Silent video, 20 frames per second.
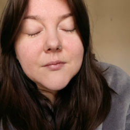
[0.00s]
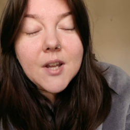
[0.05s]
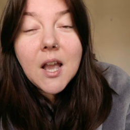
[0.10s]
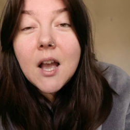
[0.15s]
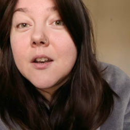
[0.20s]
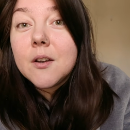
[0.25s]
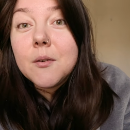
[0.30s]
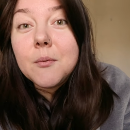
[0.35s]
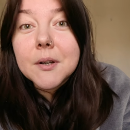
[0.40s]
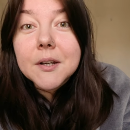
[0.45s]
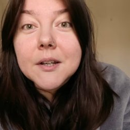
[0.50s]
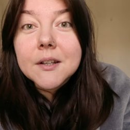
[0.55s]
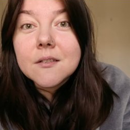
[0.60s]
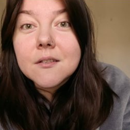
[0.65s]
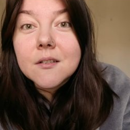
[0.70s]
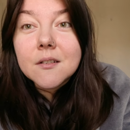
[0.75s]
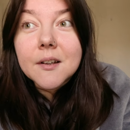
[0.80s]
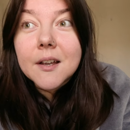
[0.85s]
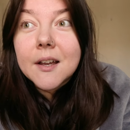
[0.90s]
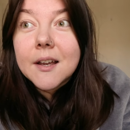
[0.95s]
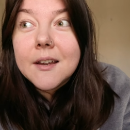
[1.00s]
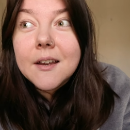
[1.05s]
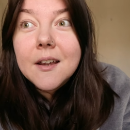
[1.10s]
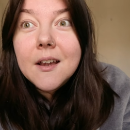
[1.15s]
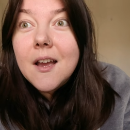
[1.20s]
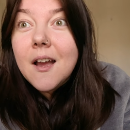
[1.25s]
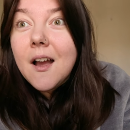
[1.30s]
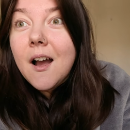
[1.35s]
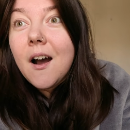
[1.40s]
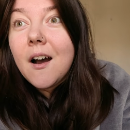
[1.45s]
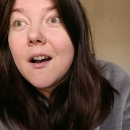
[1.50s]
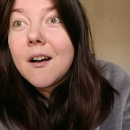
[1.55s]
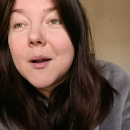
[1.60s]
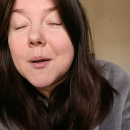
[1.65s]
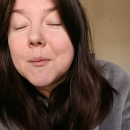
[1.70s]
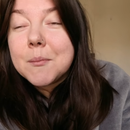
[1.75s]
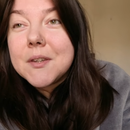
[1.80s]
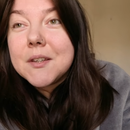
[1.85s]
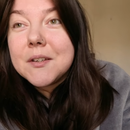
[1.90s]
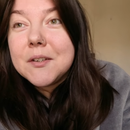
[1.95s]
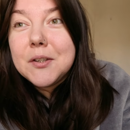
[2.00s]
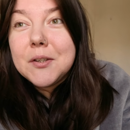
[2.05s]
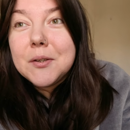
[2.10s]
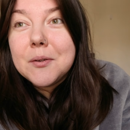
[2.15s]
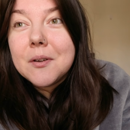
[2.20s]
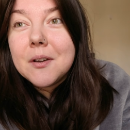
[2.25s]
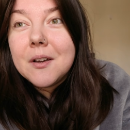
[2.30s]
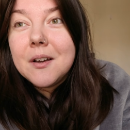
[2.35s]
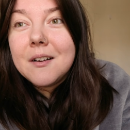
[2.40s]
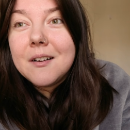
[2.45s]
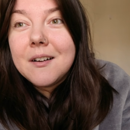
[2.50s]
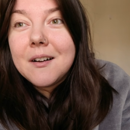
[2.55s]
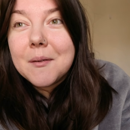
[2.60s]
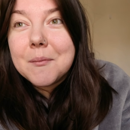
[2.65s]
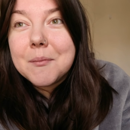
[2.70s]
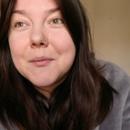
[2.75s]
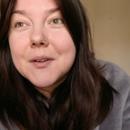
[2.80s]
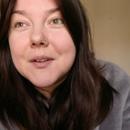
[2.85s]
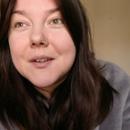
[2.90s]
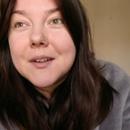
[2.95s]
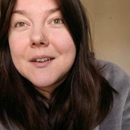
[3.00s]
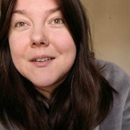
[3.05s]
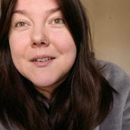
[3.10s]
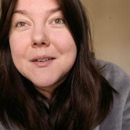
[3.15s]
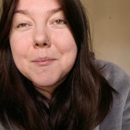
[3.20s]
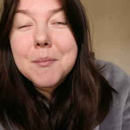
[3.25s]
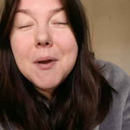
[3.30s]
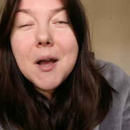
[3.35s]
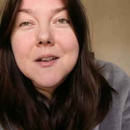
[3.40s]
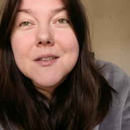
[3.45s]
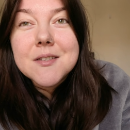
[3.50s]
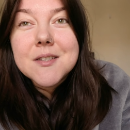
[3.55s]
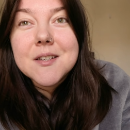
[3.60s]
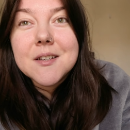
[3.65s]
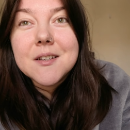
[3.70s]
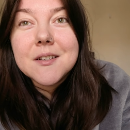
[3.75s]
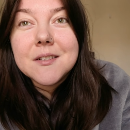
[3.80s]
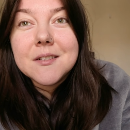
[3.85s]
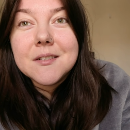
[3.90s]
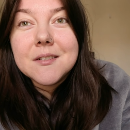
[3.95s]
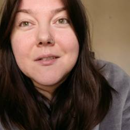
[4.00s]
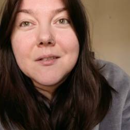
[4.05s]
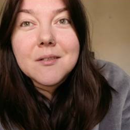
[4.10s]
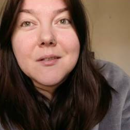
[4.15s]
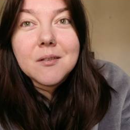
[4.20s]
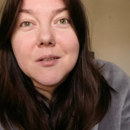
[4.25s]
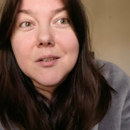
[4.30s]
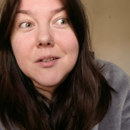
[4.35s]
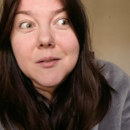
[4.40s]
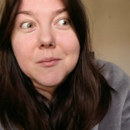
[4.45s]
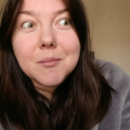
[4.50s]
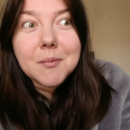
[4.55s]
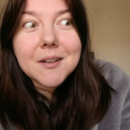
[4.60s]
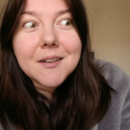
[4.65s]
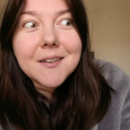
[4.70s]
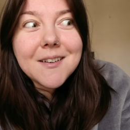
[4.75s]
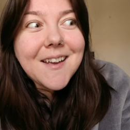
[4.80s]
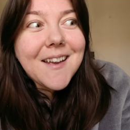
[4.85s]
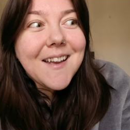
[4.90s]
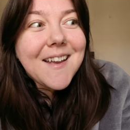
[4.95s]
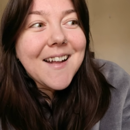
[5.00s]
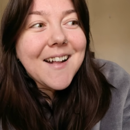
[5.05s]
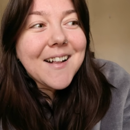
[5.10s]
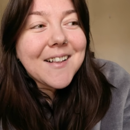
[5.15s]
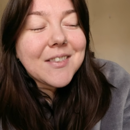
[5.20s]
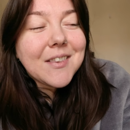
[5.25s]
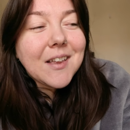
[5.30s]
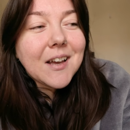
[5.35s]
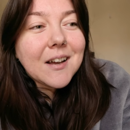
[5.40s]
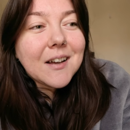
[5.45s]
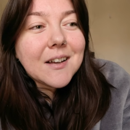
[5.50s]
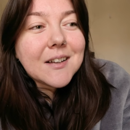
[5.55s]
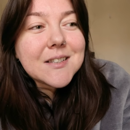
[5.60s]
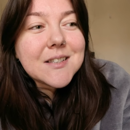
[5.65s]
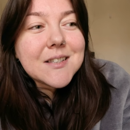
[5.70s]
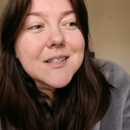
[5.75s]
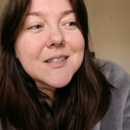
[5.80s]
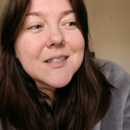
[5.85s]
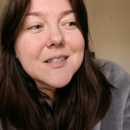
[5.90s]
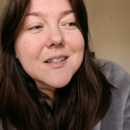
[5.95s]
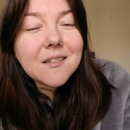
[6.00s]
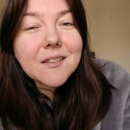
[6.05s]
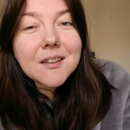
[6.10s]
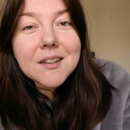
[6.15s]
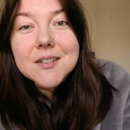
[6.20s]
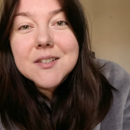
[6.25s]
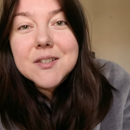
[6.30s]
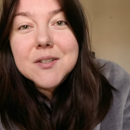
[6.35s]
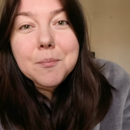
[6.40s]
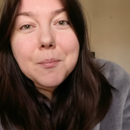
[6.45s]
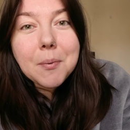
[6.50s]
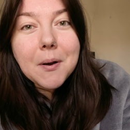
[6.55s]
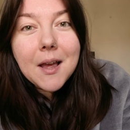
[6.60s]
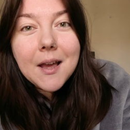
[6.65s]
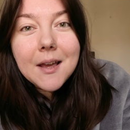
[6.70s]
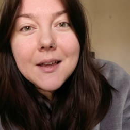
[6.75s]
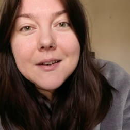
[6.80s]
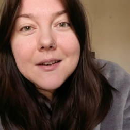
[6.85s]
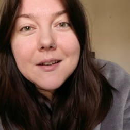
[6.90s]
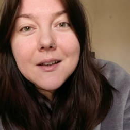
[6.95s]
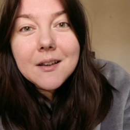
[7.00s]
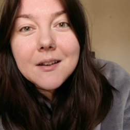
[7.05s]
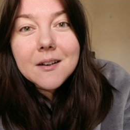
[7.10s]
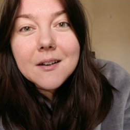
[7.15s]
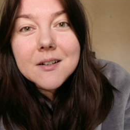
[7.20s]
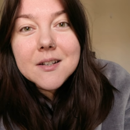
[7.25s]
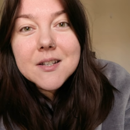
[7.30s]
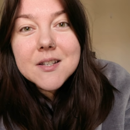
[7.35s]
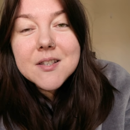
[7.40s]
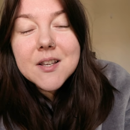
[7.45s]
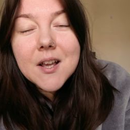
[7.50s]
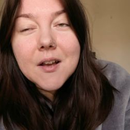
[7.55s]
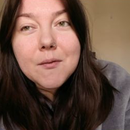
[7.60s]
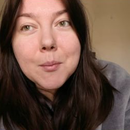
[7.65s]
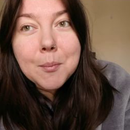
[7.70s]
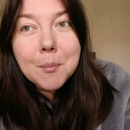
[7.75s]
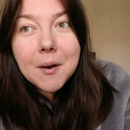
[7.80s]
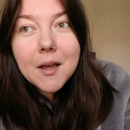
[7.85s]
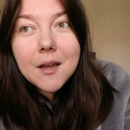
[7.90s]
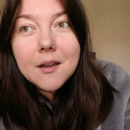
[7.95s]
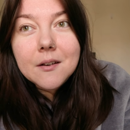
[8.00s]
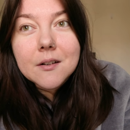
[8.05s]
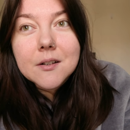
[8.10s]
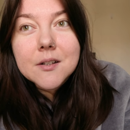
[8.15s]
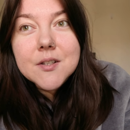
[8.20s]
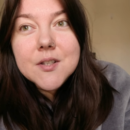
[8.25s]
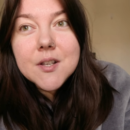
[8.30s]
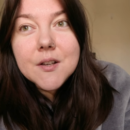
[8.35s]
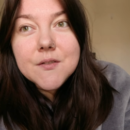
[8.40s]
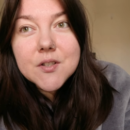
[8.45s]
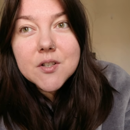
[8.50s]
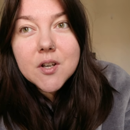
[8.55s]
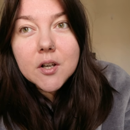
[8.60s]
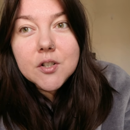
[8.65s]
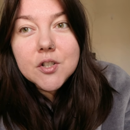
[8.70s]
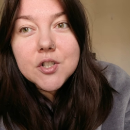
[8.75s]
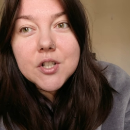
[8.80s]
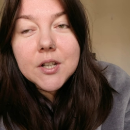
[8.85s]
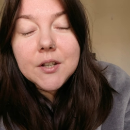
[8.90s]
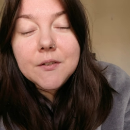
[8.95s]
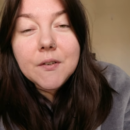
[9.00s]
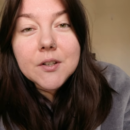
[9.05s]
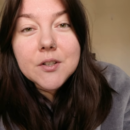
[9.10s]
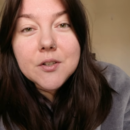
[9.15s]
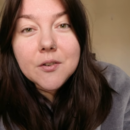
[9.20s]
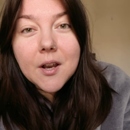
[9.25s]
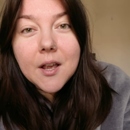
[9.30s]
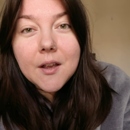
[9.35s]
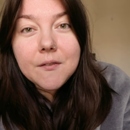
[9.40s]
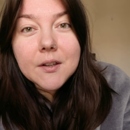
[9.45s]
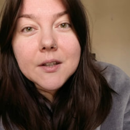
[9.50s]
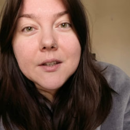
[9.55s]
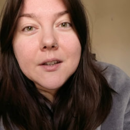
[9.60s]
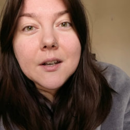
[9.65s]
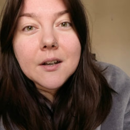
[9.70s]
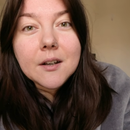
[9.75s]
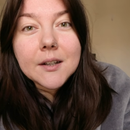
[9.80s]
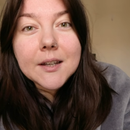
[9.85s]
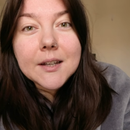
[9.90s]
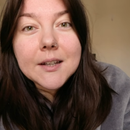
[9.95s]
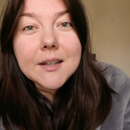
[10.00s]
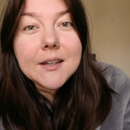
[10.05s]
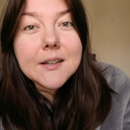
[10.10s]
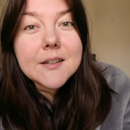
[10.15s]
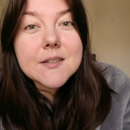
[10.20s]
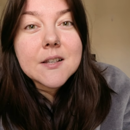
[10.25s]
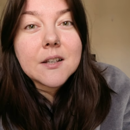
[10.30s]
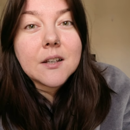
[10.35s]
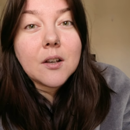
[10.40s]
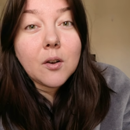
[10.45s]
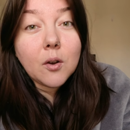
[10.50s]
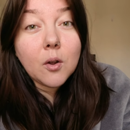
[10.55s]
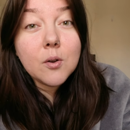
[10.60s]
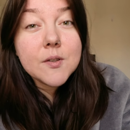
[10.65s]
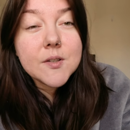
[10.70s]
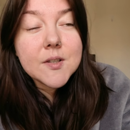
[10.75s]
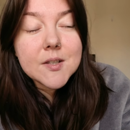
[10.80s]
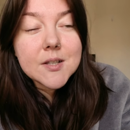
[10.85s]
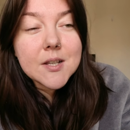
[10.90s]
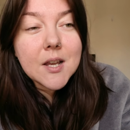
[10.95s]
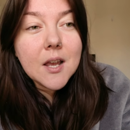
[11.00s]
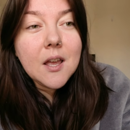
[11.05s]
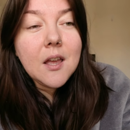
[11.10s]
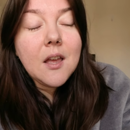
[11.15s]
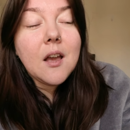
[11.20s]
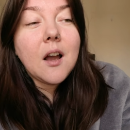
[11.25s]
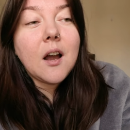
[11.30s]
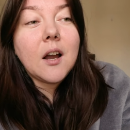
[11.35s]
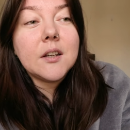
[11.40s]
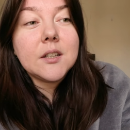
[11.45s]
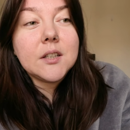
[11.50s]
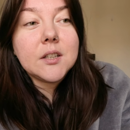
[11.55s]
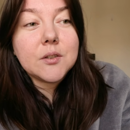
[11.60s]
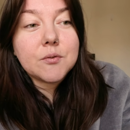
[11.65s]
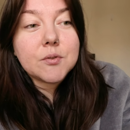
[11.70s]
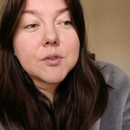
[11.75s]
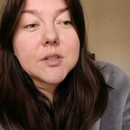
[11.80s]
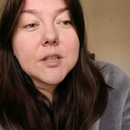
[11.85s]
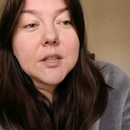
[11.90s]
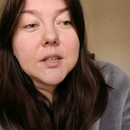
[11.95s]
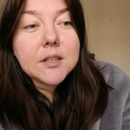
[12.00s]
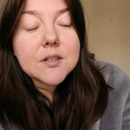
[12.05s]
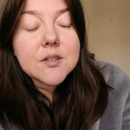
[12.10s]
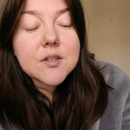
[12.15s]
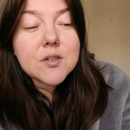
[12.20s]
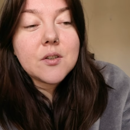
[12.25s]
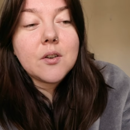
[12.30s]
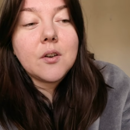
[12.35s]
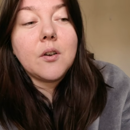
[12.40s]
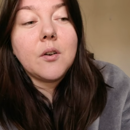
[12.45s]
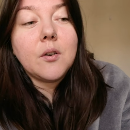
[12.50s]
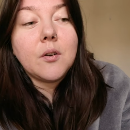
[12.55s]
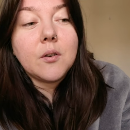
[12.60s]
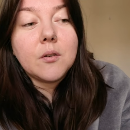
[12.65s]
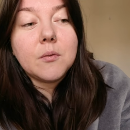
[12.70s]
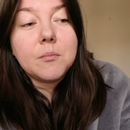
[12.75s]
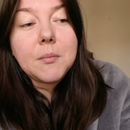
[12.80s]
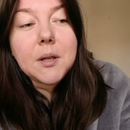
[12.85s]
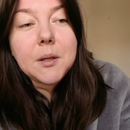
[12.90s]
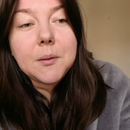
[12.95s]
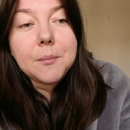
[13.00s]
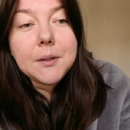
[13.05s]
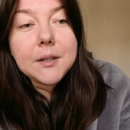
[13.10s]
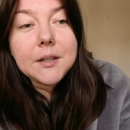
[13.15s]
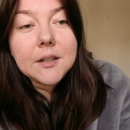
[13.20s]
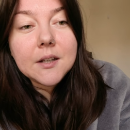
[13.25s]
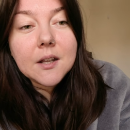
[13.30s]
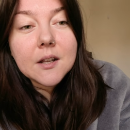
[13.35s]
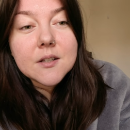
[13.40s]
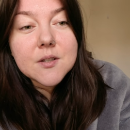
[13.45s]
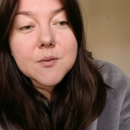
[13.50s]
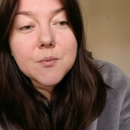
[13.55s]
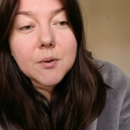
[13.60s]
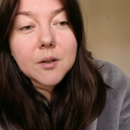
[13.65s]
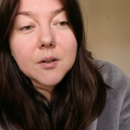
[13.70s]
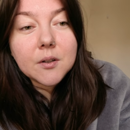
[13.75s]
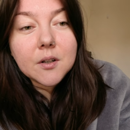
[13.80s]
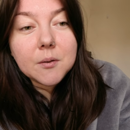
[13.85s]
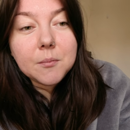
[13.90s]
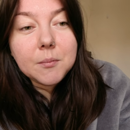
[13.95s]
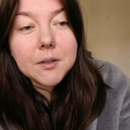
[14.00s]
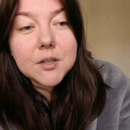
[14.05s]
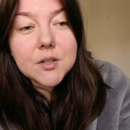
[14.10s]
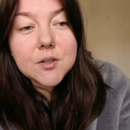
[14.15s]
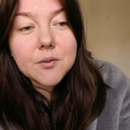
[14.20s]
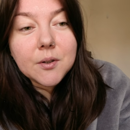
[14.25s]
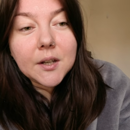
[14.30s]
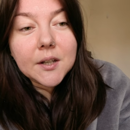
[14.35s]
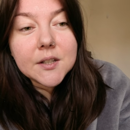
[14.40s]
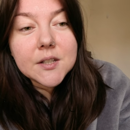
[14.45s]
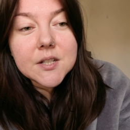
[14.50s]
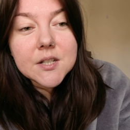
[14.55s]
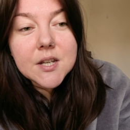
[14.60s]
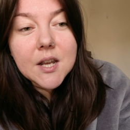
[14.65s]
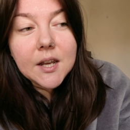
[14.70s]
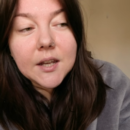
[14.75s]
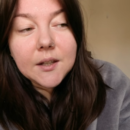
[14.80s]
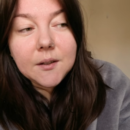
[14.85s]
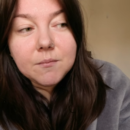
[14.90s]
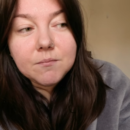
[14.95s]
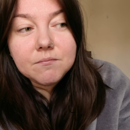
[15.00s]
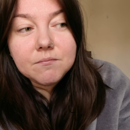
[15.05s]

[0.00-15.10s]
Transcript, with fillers: I don't want it, okay? I'm the, I'm the kind of person or human that likes to plan, and I need to have a plan, I need to have strategy. If I don't have it, then I get easily lost. I need routine, so maybe that's what I'm gonna be doing today.